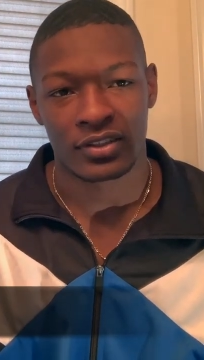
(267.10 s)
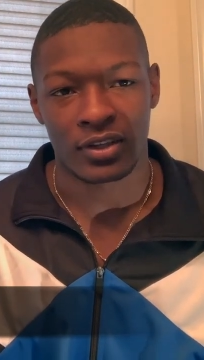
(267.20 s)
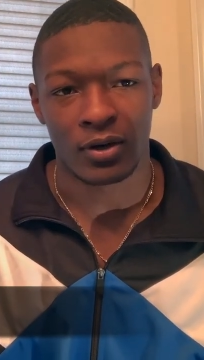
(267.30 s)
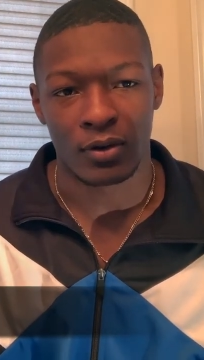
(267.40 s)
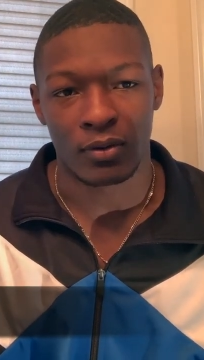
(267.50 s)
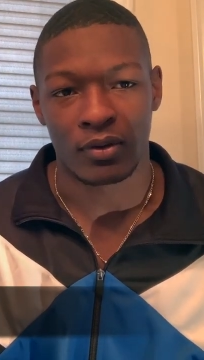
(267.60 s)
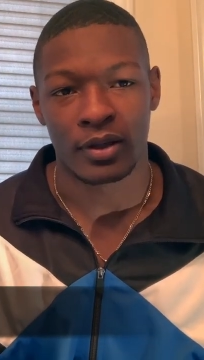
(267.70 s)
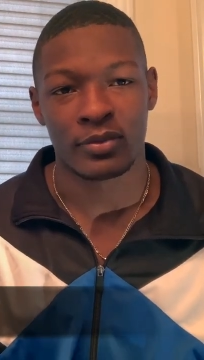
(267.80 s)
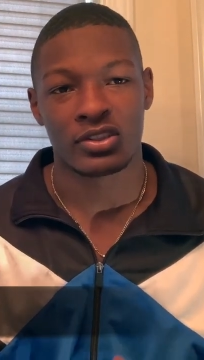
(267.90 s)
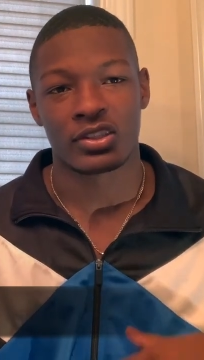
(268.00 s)
so
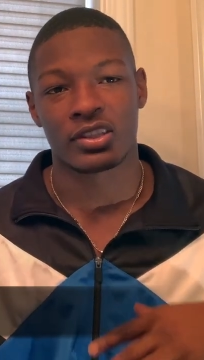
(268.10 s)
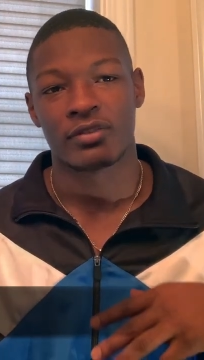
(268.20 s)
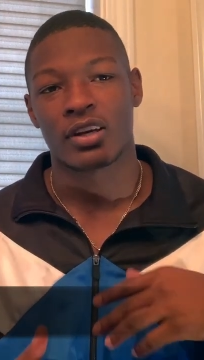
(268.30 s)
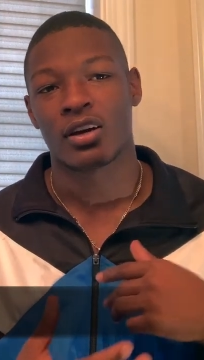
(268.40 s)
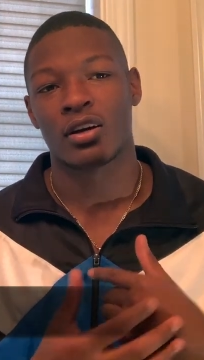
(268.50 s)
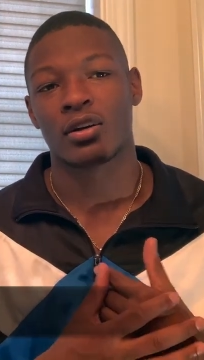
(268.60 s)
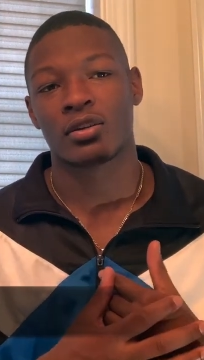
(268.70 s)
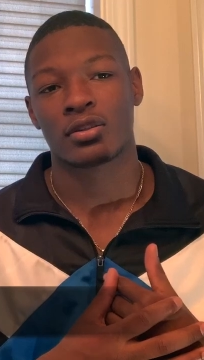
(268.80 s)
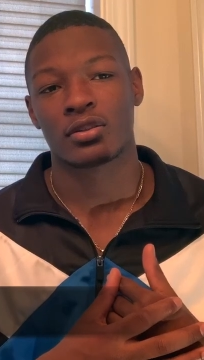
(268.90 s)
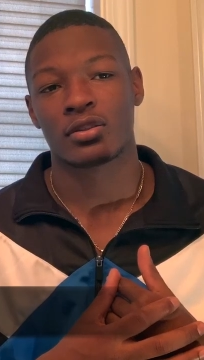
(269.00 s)
let me just give
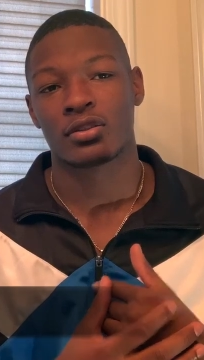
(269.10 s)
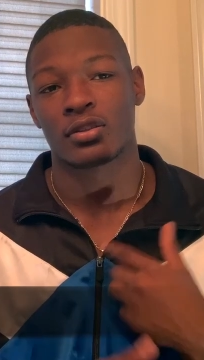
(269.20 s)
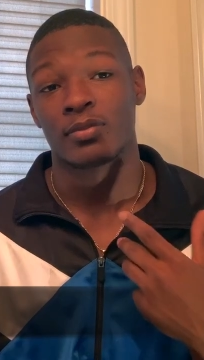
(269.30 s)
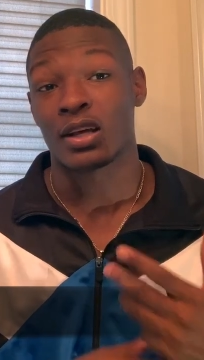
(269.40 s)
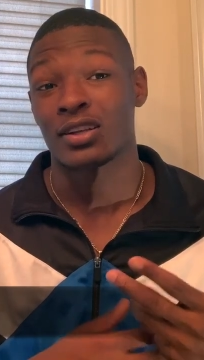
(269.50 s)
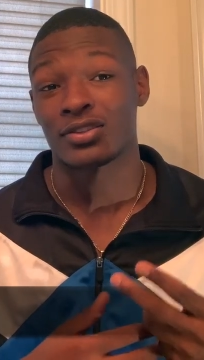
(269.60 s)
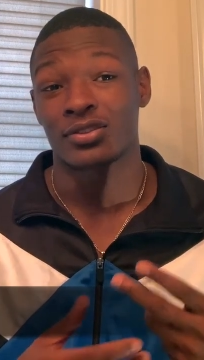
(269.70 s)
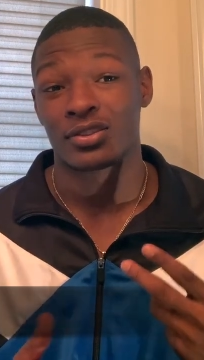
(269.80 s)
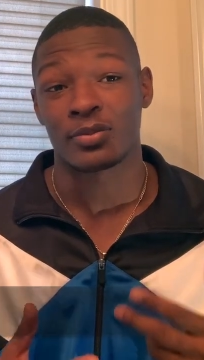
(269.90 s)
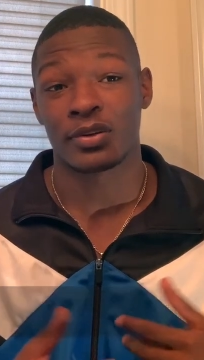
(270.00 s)
y'all some knowledge
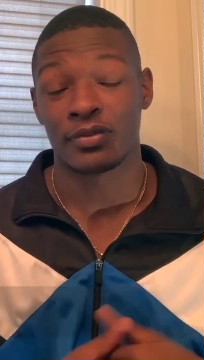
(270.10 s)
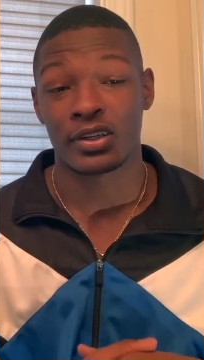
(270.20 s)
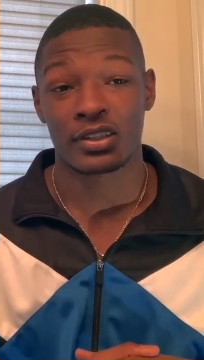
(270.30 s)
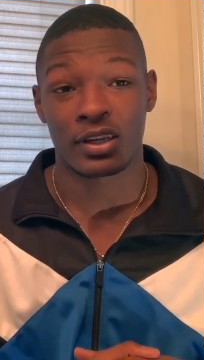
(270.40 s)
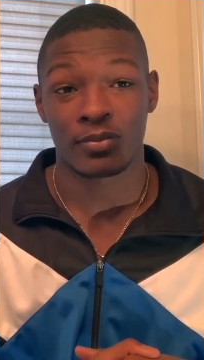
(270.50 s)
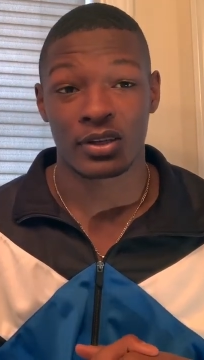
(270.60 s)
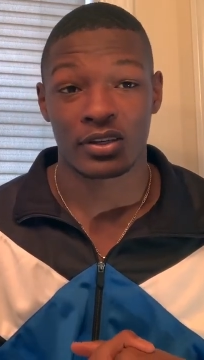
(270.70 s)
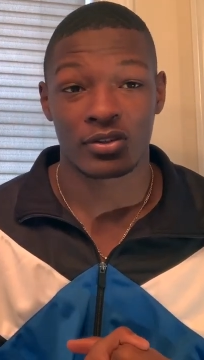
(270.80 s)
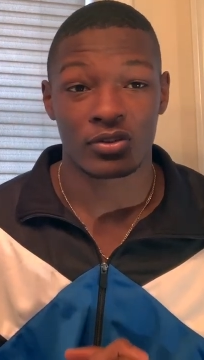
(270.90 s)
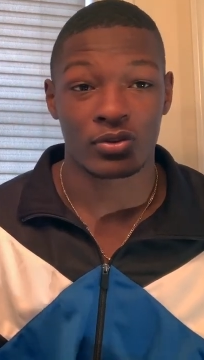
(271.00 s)
on some of the vids I
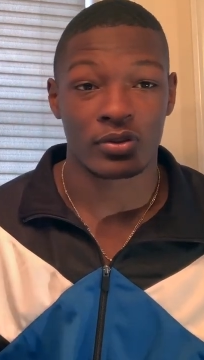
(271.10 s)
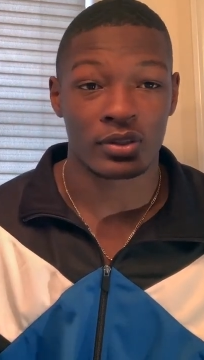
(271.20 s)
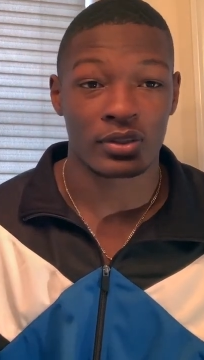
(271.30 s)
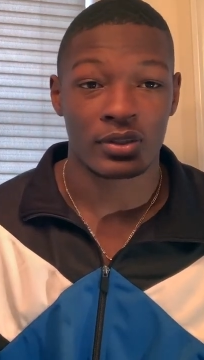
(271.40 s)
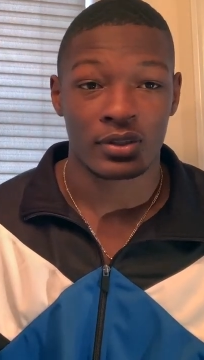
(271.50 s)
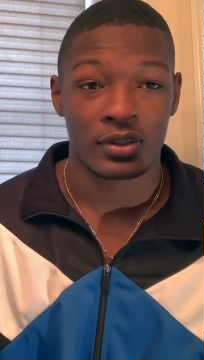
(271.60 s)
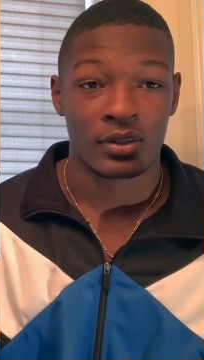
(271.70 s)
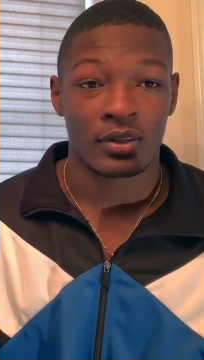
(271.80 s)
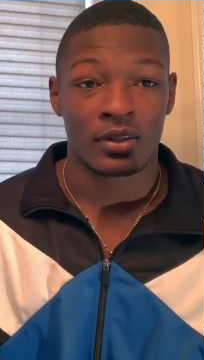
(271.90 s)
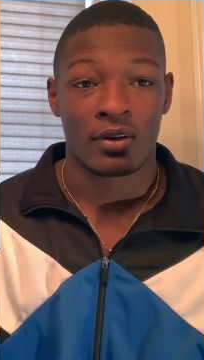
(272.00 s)
plan on doing.
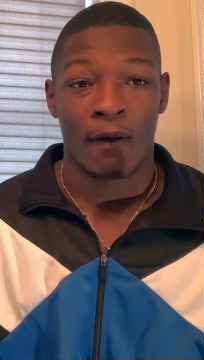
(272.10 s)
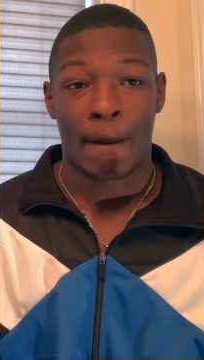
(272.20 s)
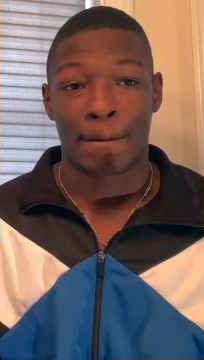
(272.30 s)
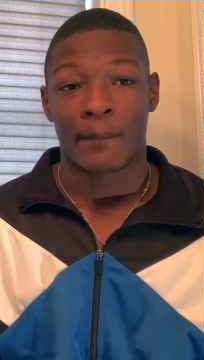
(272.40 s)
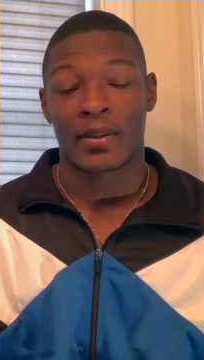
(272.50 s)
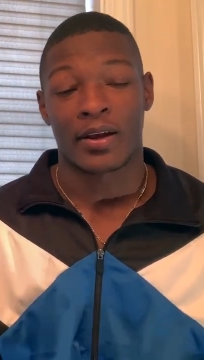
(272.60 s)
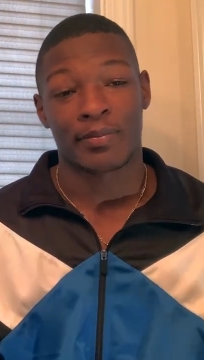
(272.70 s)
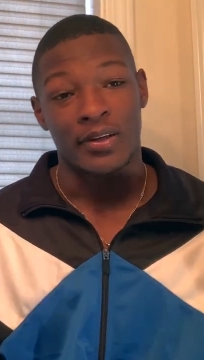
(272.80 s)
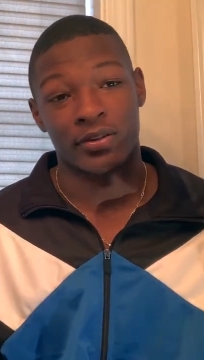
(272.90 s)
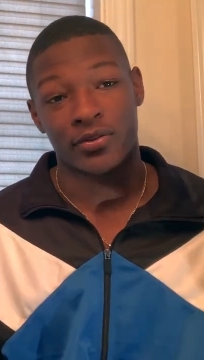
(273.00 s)
I
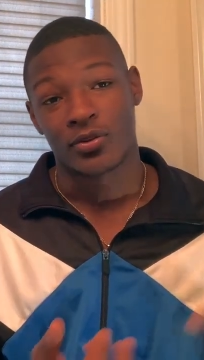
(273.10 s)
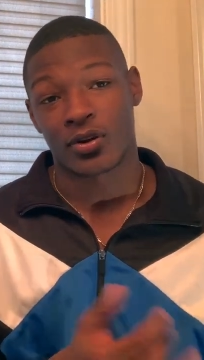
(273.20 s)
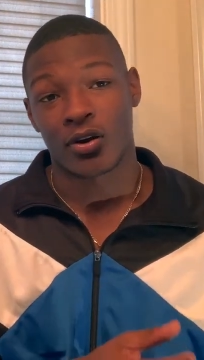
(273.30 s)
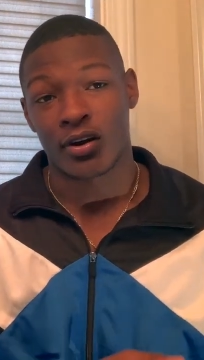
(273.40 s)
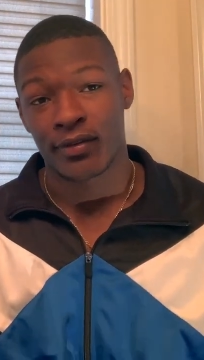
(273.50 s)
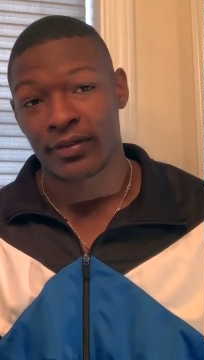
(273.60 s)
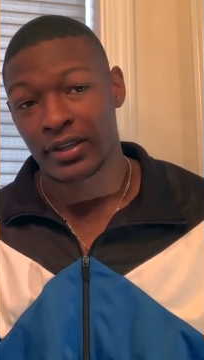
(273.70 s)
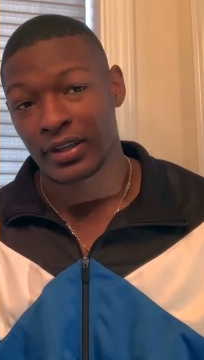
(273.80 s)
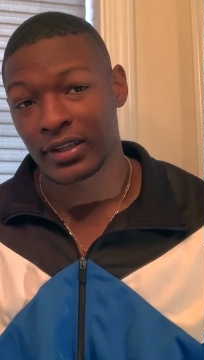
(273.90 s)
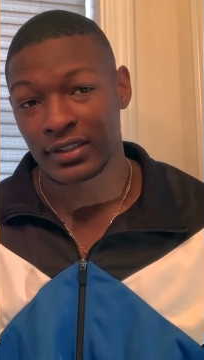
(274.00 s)
plan on doing car
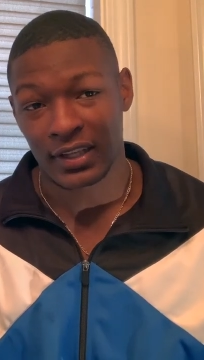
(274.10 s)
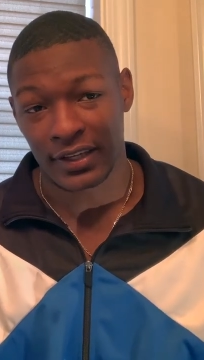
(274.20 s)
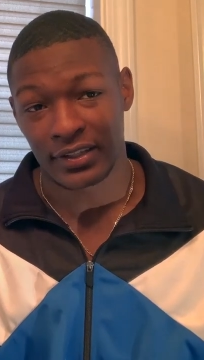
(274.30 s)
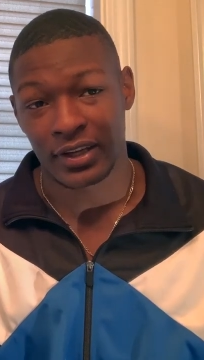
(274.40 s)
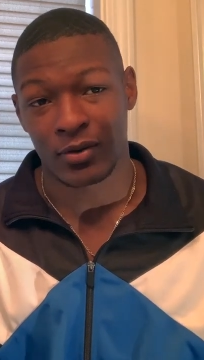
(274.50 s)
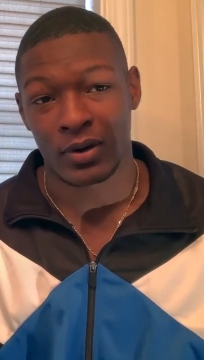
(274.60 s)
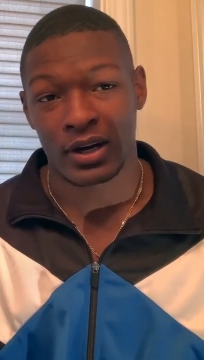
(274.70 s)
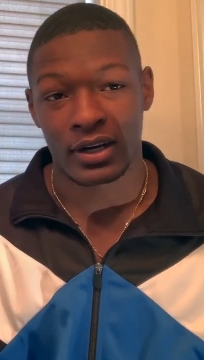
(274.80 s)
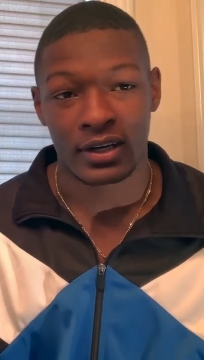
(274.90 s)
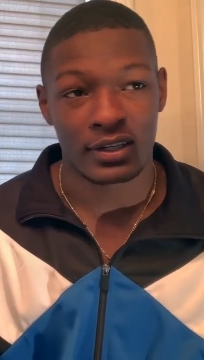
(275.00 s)
vids, like
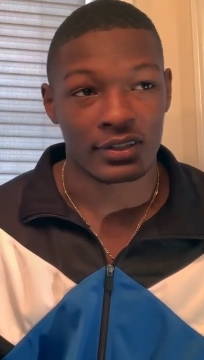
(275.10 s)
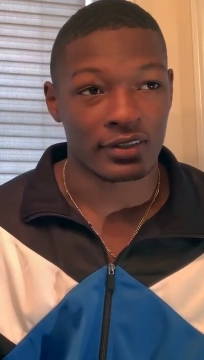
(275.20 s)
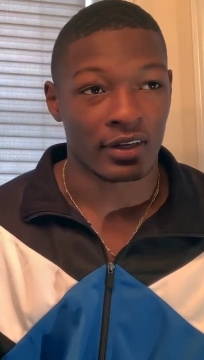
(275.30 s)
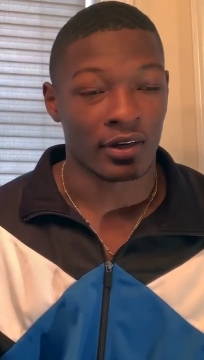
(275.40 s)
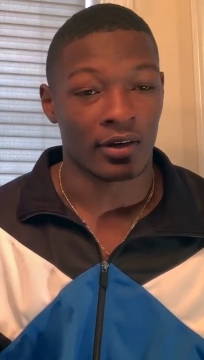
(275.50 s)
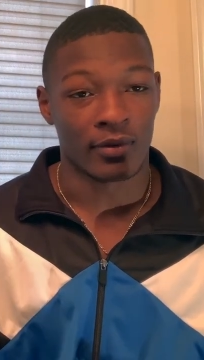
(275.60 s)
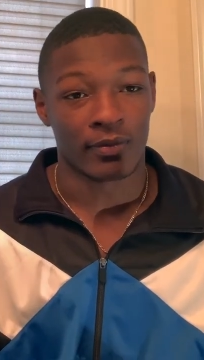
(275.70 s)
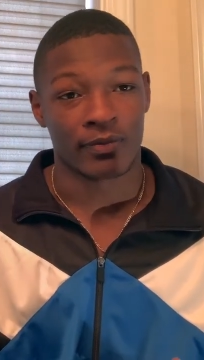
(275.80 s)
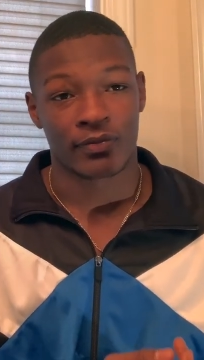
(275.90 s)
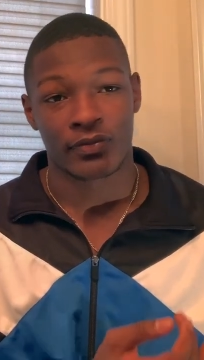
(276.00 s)
DIYs,
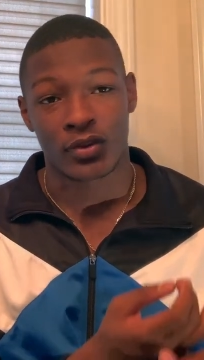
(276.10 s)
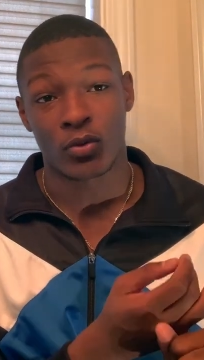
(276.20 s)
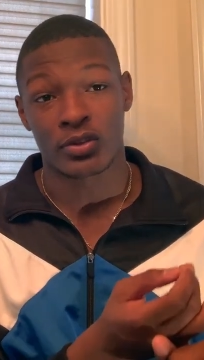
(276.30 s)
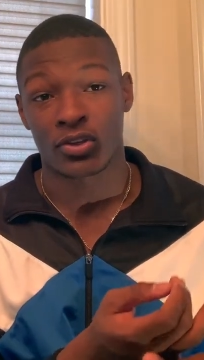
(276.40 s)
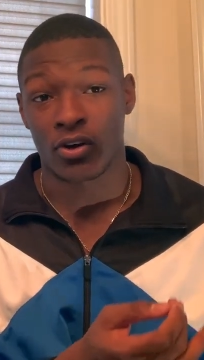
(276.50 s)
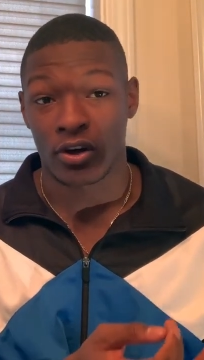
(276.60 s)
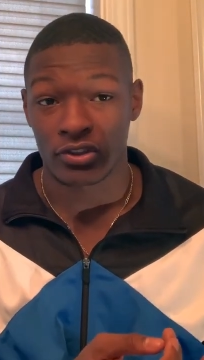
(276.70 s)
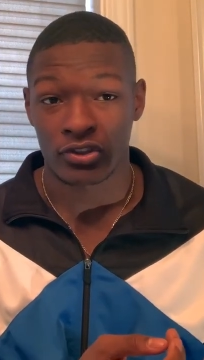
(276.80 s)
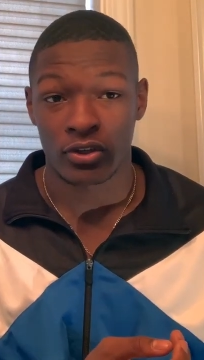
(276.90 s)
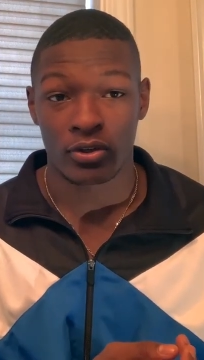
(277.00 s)
um, going to car
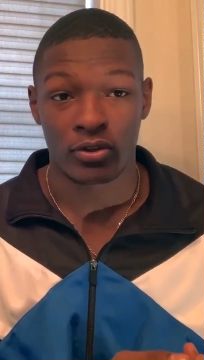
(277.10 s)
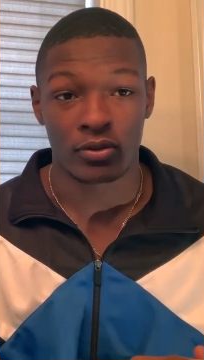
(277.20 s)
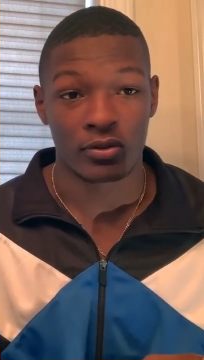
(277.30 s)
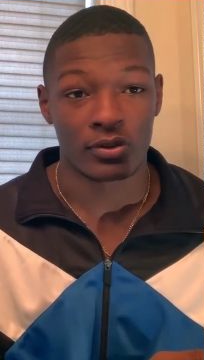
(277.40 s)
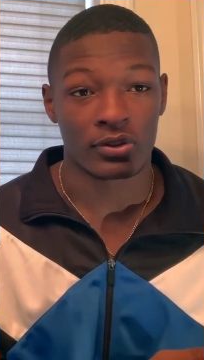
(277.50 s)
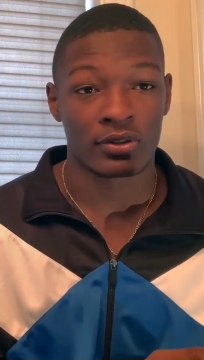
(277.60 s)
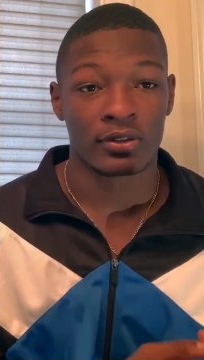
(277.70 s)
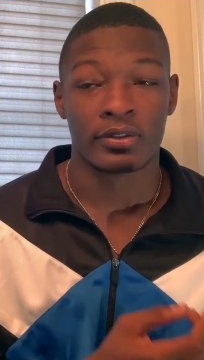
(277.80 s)
shows,